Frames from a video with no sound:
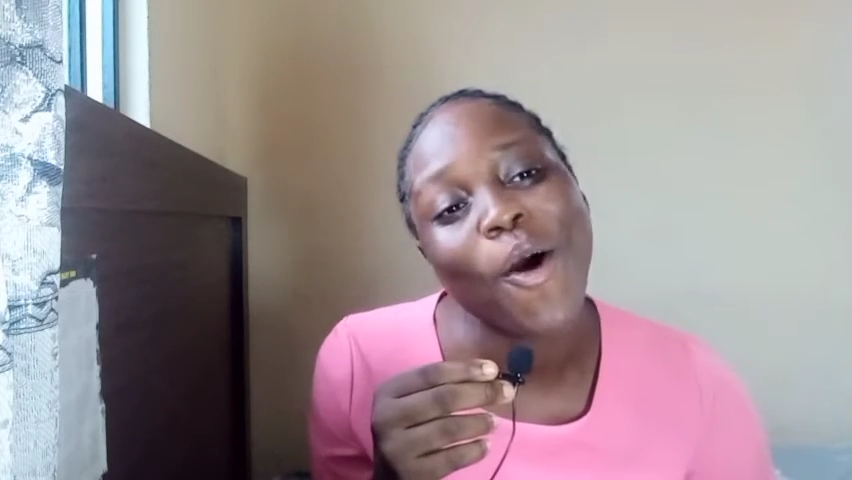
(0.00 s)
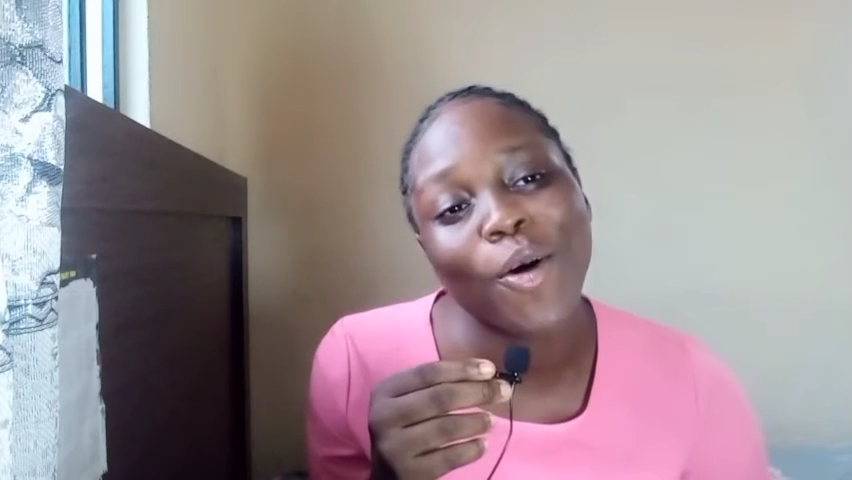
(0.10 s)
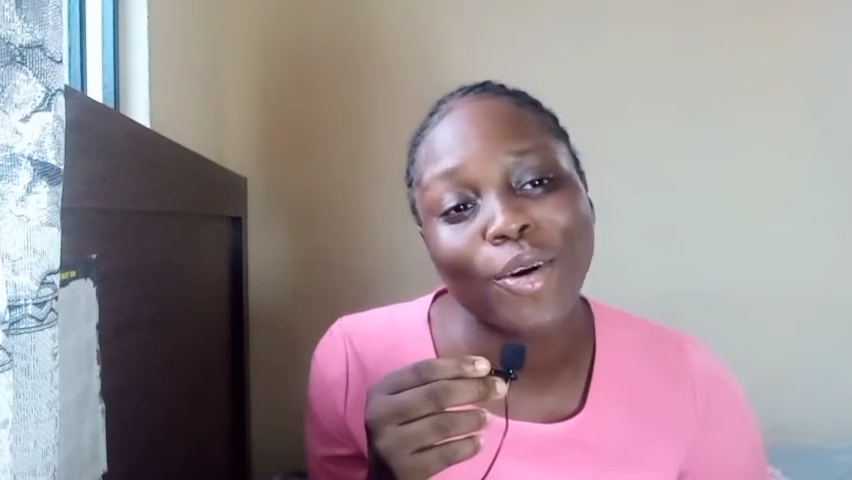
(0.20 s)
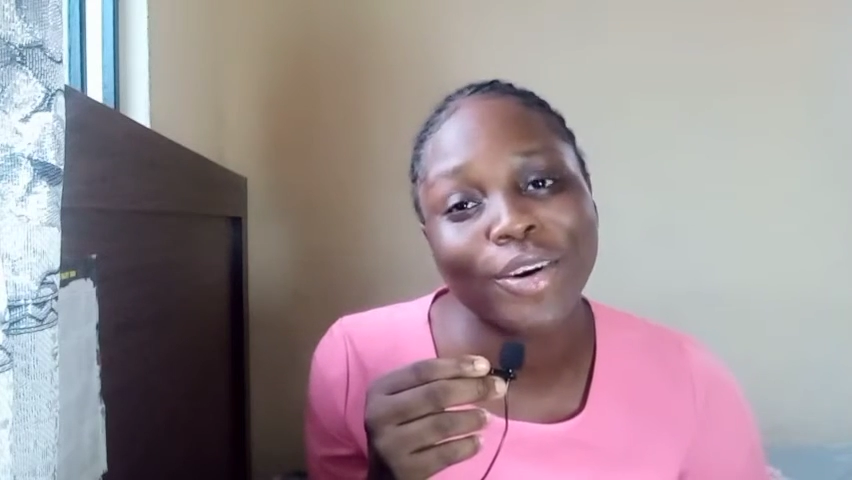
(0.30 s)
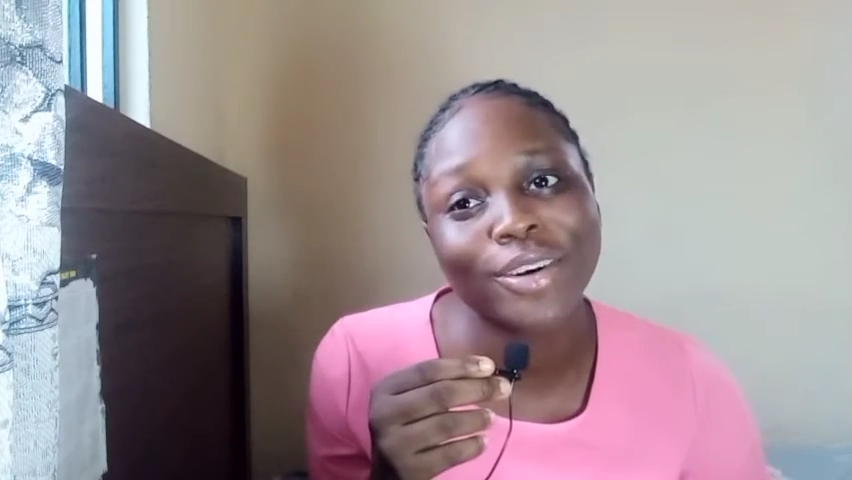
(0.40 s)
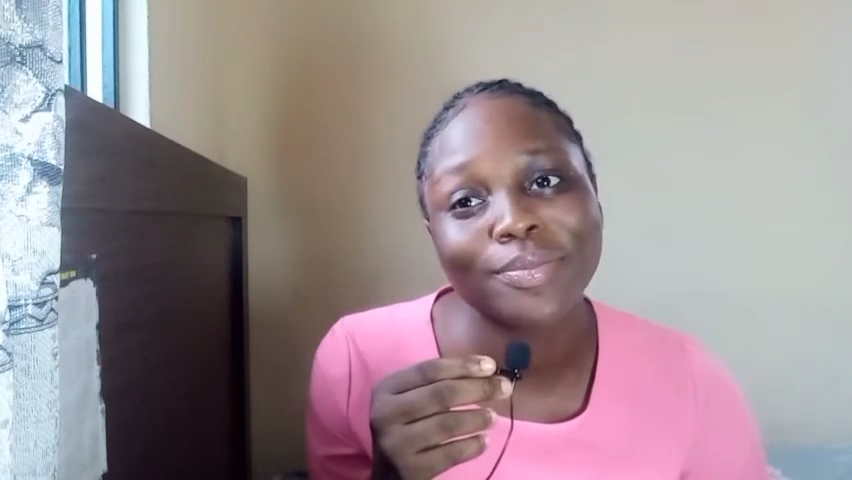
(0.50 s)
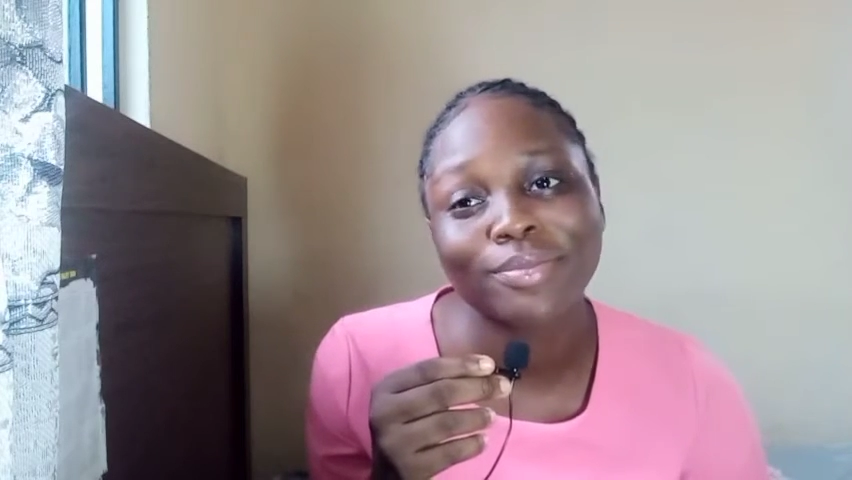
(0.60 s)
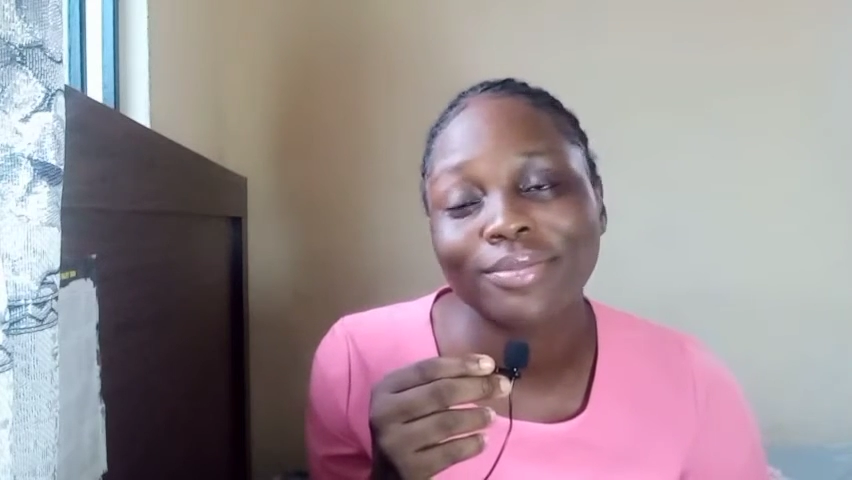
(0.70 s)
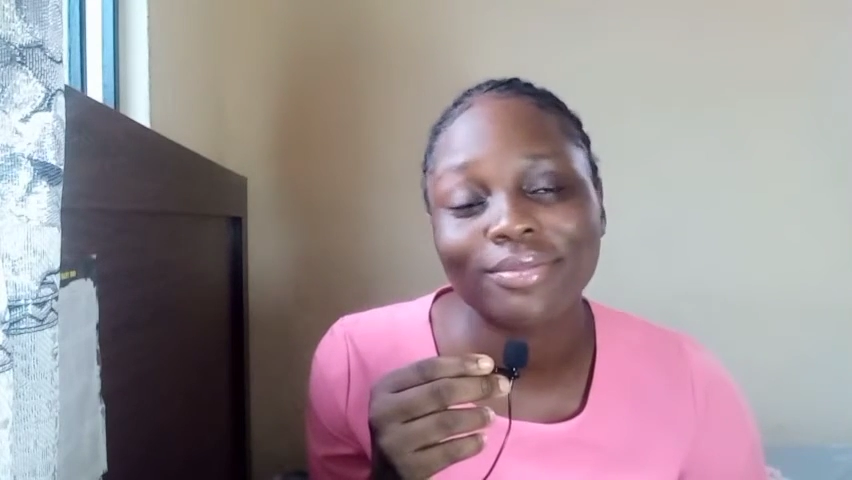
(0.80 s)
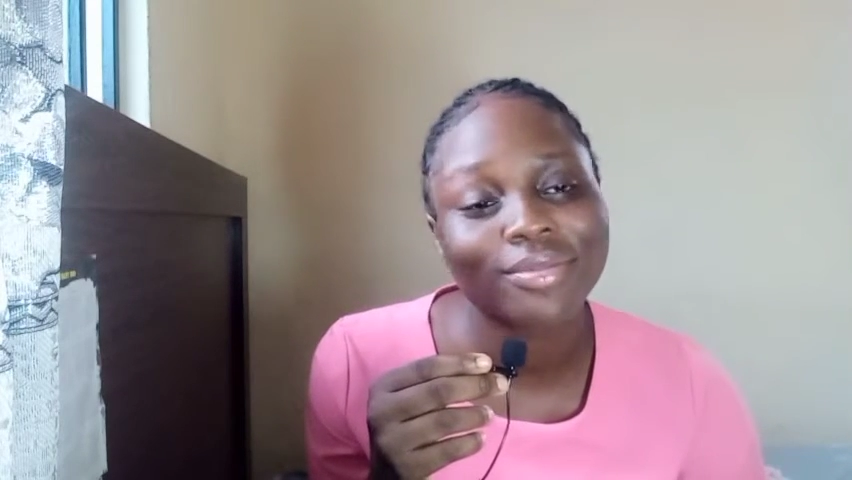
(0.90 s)
or
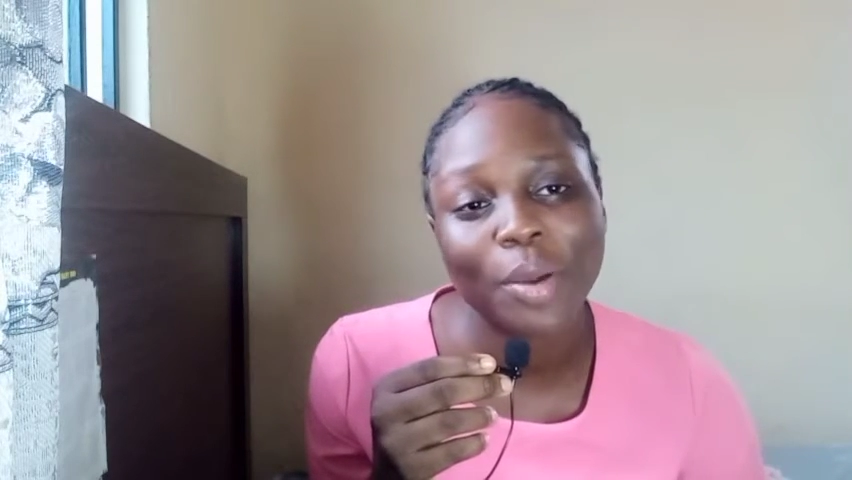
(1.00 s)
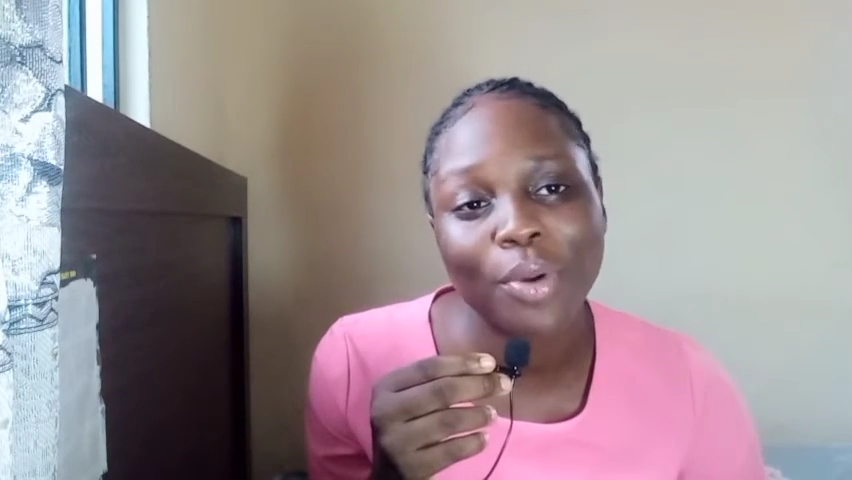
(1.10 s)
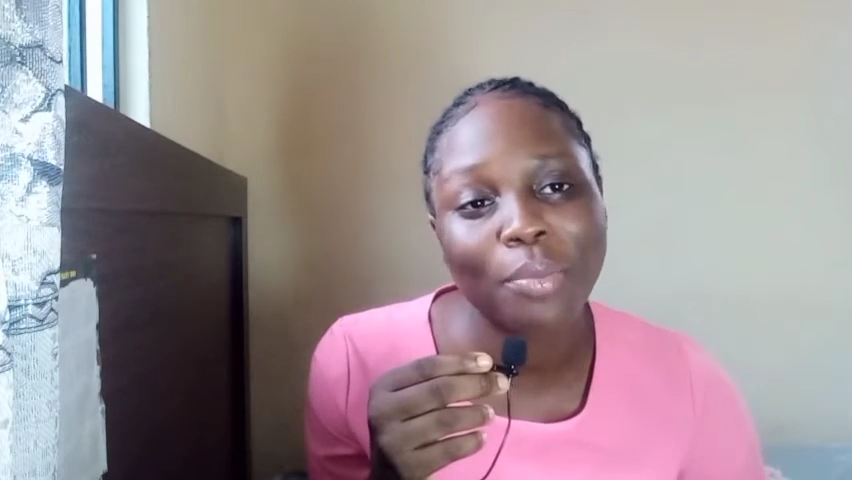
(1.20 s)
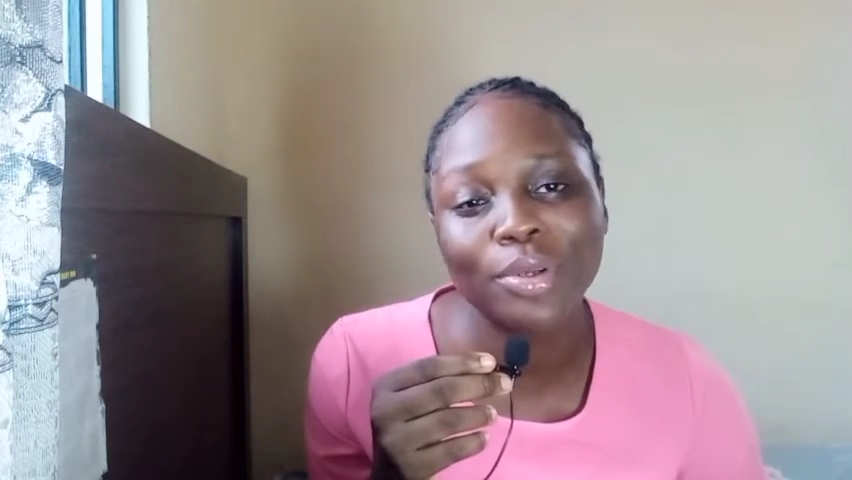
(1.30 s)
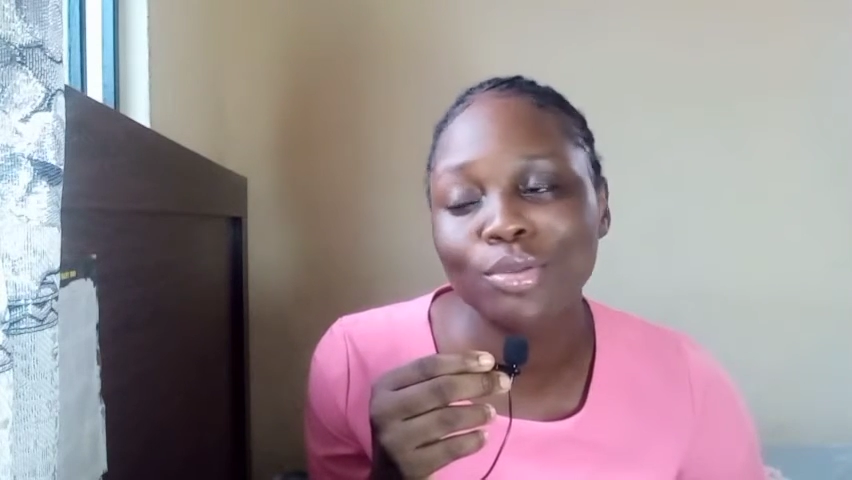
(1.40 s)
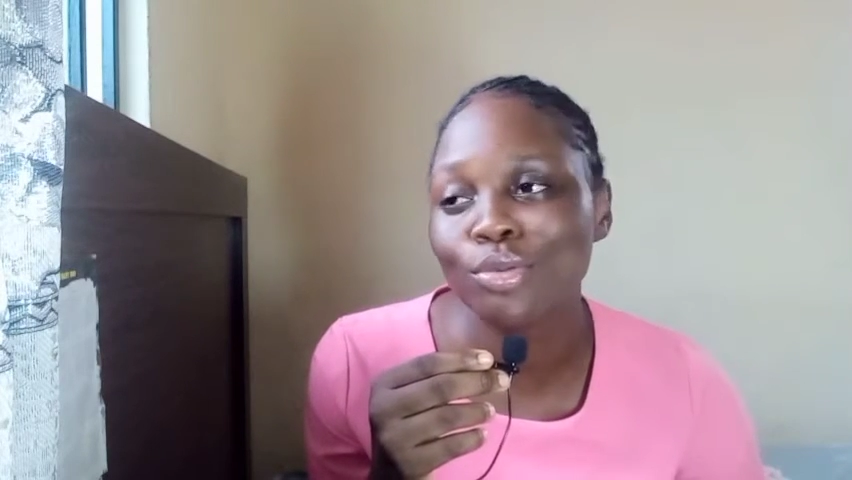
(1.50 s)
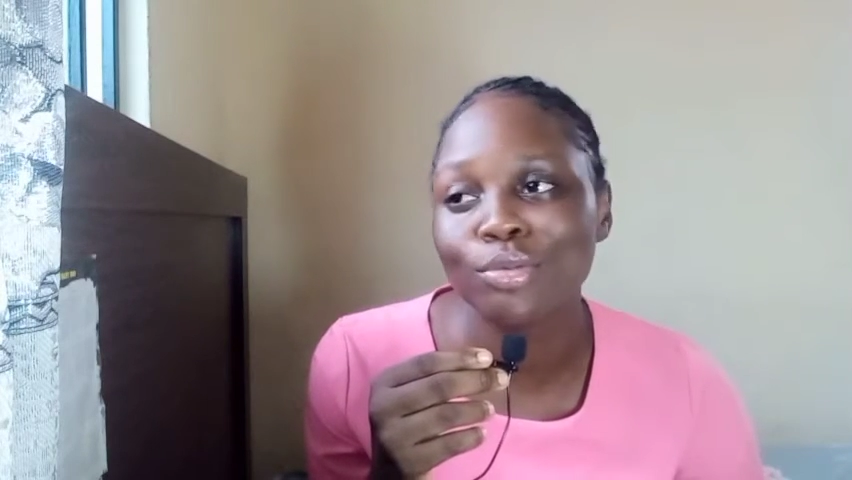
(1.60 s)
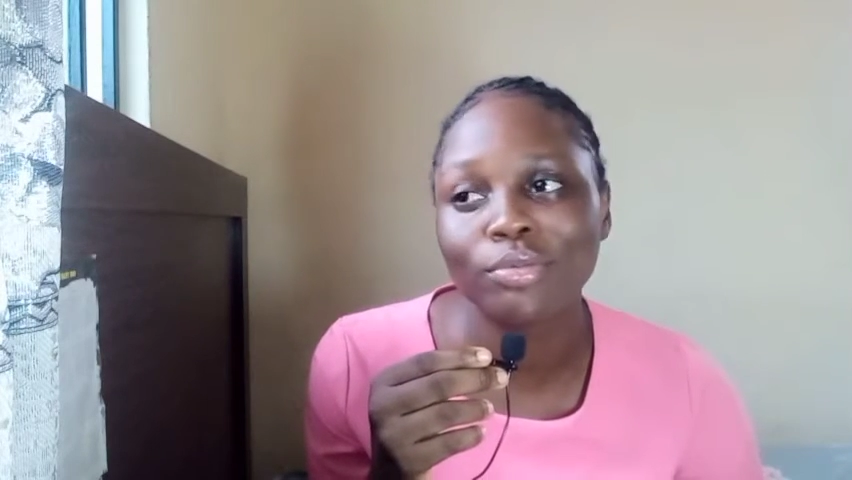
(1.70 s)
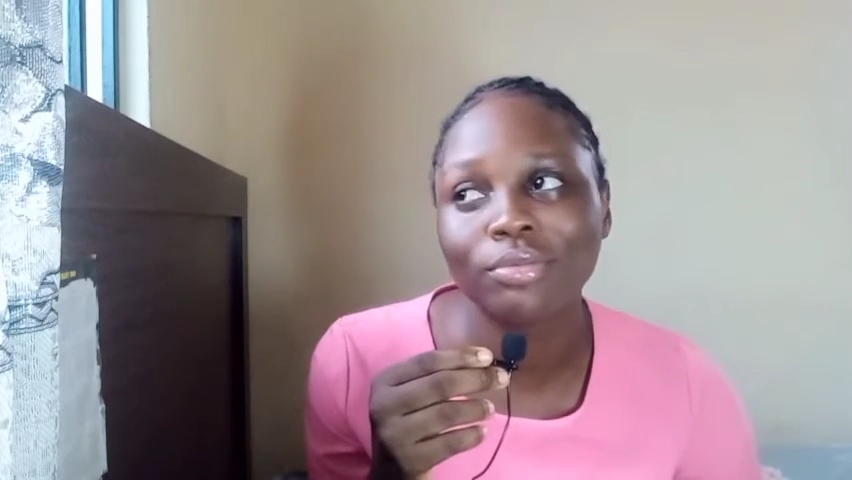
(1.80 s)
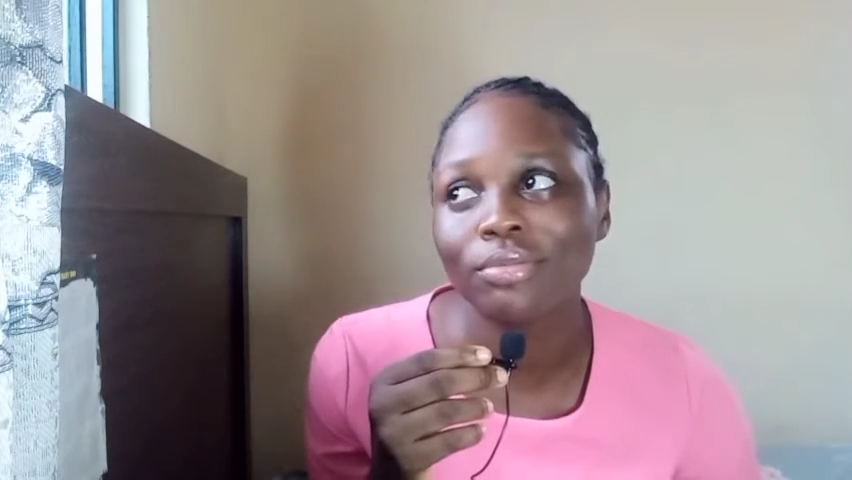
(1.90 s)
probably
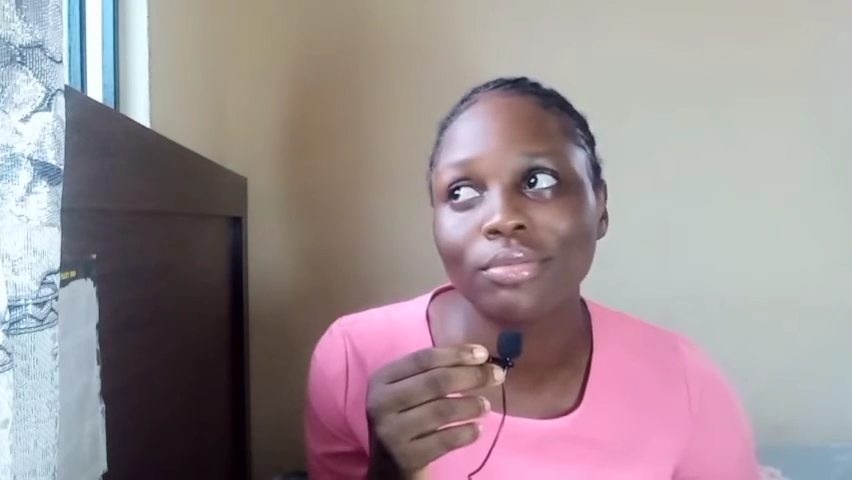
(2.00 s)
to